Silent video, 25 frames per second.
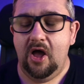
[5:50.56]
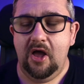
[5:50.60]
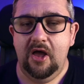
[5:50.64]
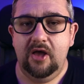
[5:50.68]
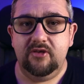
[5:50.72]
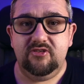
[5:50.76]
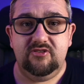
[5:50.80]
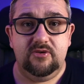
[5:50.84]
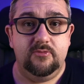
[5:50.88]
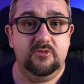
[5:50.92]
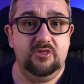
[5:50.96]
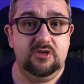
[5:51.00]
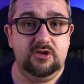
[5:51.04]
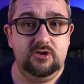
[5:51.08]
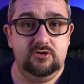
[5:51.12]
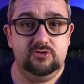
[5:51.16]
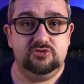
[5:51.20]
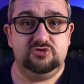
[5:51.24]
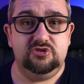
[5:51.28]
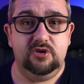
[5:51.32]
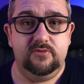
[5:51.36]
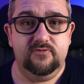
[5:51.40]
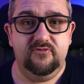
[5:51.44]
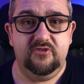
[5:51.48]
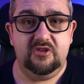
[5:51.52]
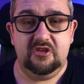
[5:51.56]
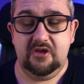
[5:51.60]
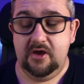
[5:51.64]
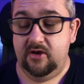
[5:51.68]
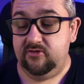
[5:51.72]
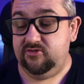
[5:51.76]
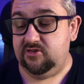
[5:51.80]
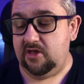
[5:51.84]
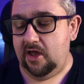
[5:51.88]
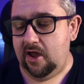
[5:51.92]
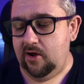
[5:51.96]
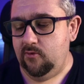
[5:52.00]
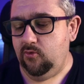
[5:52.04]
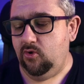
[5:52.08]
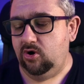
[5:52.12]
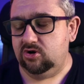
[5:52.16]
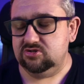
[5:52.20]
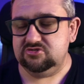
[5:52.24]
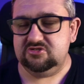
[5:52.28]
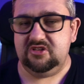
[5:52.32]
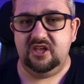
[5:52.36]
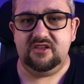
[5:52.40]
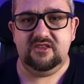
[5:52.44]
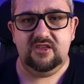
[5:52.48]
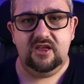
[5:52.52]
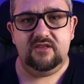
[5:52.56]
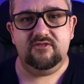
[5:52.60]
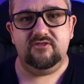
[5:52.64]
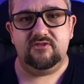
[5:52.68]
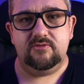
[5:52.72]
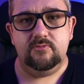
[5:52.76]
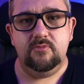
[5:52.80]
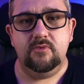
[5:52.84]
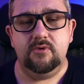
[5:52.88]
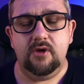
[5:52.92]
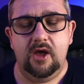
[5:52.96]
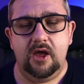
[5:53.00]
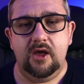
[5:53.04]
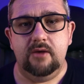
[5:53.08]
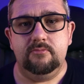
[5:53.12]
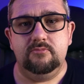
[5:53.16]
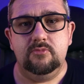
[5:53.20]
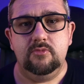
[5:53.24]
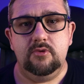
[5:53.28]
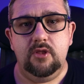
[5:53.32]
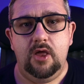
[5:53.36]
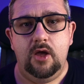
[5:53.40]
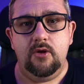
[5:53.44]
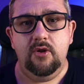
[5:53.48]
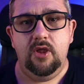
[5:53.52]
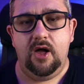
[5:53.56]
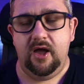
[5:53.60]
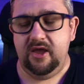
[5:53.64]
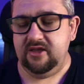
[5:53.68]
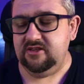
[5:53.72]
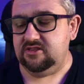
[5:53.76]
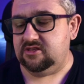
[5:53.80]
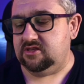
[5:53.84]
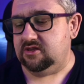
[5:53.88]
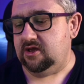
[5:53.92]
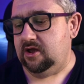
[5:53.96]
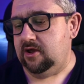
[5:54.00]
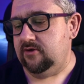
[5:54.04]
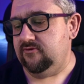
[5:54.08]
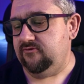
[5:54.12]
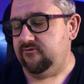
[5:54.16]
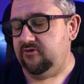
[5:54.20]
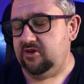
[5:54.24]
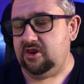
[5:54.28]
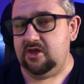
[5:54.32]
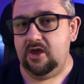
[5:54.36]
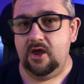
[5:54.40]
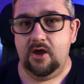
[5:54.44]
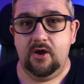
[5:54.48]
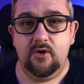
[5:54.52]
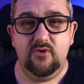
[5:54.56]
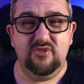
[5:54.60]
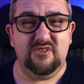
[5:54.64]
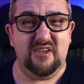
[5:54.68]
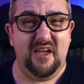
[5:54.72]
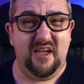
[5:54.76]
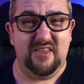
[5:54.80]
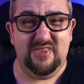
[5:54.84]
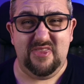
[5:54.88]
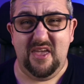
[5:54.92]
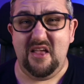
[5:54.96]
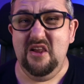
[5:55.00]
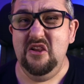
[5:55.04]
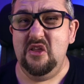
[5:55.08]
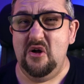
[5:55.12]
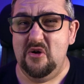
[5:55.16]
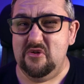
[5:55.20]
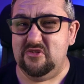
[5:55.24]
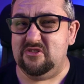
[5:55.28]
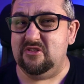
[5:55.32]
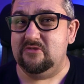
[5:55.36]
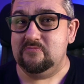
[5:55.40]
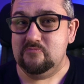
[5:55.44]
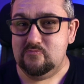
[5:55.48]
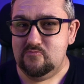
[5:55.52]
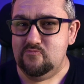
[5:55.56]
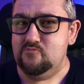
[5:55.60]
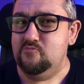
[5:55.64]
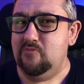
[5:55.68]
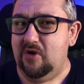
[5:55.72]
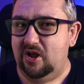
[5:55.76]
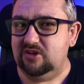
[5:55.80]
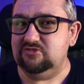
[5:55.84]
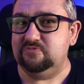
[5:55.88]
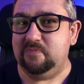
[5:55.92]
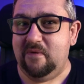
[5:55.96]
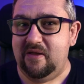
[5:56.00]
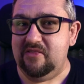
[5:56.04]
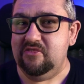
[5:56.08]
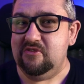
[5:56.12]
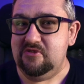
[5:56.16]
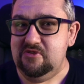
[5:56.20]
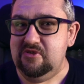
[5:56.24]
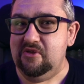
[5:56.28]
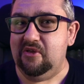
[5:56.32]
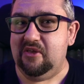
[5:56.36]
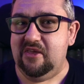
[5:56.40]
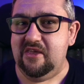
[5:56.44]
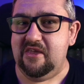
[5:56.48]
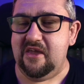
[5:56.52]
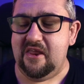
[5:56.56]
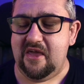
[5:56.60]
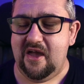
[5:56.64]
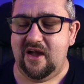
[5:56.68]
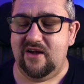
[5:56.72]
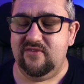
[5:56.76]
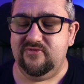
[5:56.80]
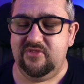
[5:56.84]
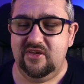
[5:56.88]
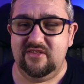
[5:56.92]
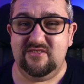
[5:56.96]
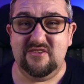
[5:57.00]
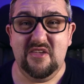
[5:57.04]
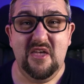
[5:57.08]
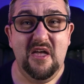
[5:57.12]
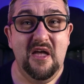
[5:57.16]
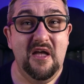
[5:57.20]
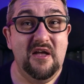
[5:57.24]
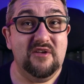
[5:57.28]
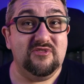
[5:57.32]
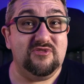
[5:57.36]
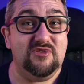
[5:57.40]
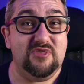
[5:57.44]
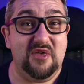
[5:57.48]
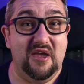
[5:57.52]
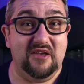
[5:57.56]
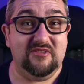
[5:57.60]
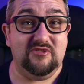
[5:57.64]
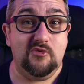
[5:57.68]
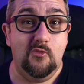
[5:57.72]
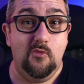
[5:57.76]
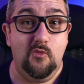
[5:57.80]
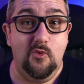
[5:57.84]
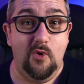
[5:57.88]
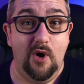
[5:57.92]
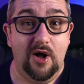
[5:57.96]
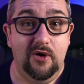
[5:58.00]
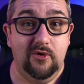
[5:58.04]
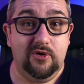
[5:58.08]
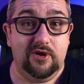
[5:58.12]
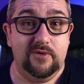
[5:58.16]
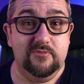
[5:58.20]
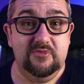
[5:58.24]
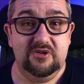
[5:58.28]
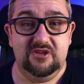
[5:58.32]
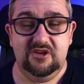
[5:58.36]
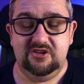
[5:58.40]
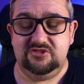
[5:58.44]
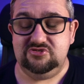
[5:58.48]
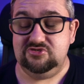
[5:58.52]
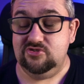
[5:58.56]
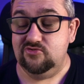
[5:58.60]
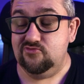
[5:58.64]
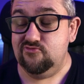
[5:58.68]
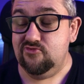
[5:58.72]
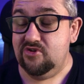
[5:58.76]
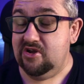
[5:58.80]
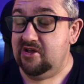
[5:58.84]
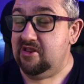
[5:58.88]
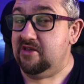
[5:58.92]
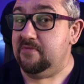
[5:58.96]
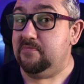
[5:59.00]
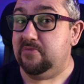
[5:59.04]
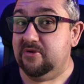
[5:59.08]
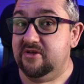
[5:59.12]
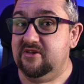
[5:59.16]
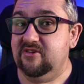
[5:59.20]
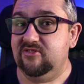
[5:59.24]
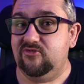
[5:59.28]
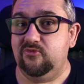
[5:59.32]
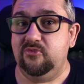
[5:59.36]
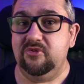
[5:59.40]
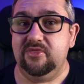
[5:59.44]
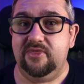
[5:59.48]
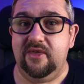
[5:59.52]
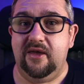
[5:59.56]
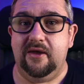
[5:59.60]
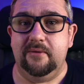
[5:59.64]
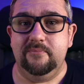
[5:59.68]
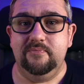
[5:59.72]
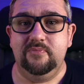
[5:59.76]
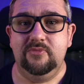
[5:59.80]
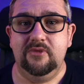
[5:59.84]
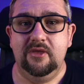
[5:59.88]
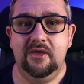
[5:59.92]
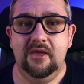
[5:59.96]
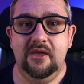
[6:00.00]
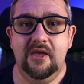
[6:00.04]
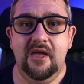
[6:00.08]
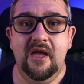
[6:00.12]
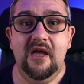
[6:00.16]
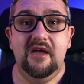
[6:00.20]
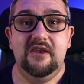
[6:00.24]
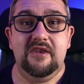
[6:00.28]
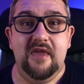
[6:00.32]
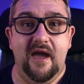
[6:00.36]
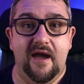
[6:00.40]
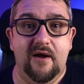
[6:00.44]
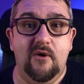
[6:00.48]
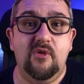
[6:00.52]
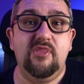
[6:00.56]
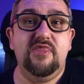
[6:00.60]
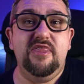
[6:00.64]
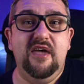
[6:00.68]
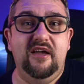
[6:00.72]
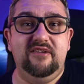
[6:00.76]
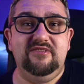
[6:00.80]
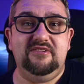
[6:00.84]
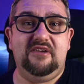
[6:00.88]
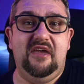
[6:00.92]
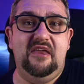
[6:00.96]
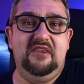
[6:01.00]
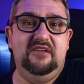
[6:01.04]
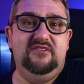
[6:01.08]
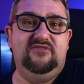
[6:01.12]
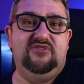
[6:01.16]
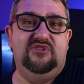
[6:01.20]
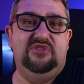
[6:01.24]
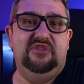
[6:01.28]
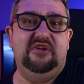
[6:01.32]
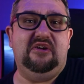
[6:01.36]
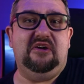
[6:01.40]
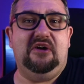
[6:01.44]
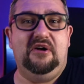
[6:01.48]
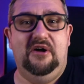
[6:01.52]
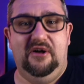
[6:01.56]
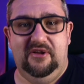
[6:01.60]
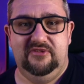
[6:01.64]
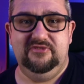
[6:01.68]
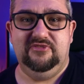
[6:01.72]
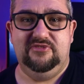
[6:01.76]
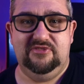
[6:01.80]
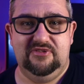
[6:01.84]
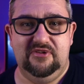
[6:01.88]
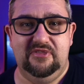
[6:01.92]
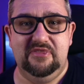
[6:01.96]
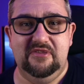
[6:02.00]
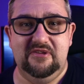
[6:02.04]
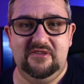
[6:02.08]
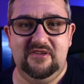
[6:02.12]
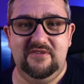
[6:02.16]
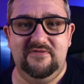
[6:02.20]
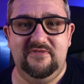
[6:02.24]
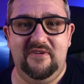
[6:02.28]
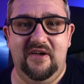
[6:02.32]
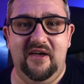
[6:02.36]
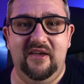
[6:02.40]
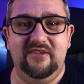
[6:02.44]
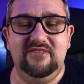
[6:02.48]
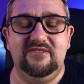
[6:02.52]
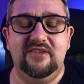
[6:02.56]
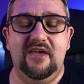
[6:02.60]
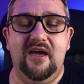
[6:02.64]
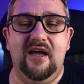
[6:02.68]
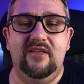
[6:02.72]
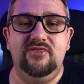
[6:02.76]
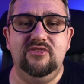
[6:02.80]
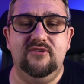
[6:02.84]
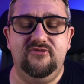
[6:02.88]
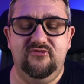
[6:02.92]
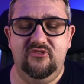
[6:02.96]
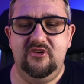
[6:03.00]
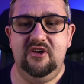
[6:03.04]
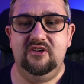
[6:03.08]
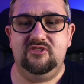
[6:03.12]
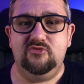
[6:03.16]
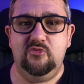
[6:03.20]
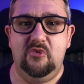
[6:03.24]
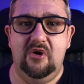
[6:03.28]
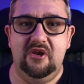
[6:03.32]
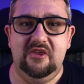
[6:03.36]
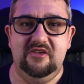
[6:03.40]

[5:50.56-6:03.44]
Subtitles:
Some of the YouTube videos that I watched, they did some low light videos, and they looked much better than you can get out of this. So that's a welcome addition. Really pleased with that. Now, let's get into the cons on the device. And the first one